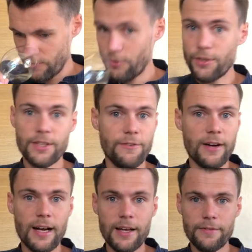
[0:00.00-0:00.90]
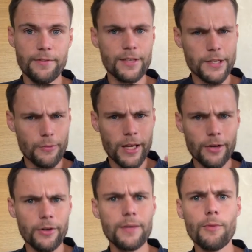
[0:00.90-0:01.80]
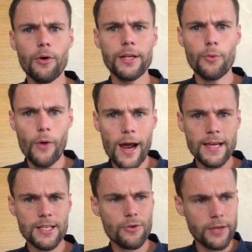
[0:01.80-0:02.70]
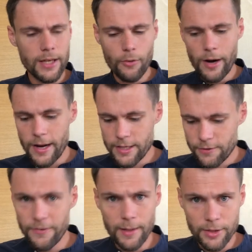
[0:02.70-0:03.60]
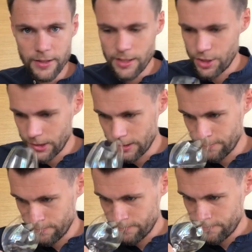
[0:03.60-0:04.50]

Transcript: .45, we are going more in rice, cooking rice, fermentation.